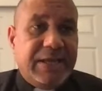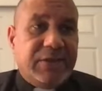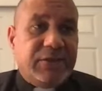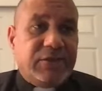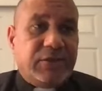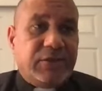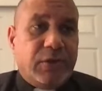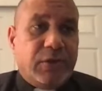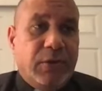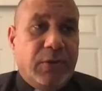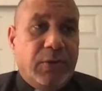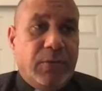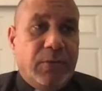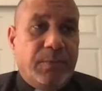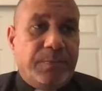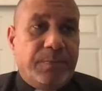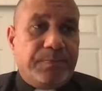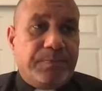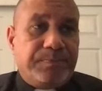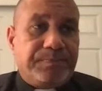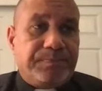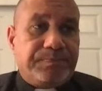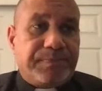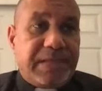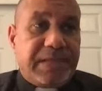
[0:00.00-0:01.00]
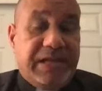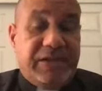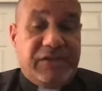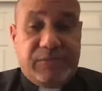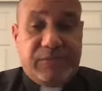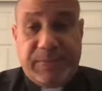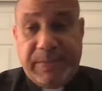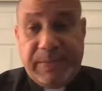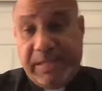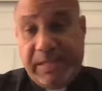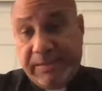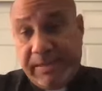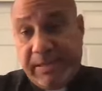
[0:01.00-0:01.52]
So I
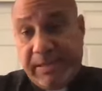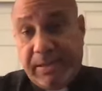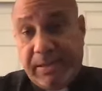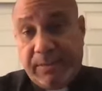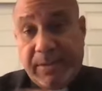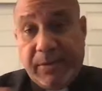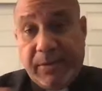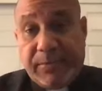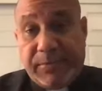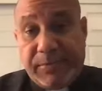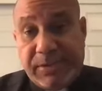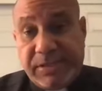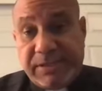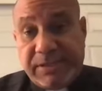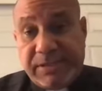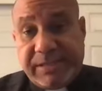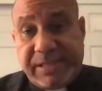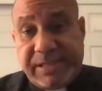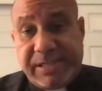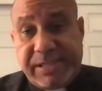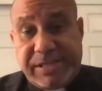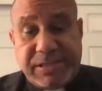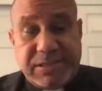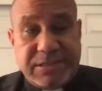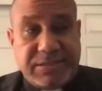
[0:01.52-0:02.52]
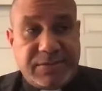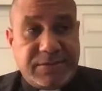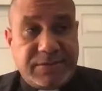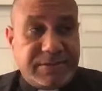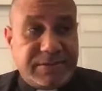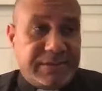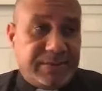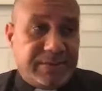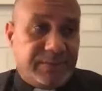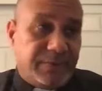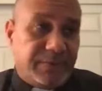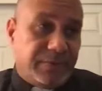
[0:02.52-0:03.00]
spent there about 13 years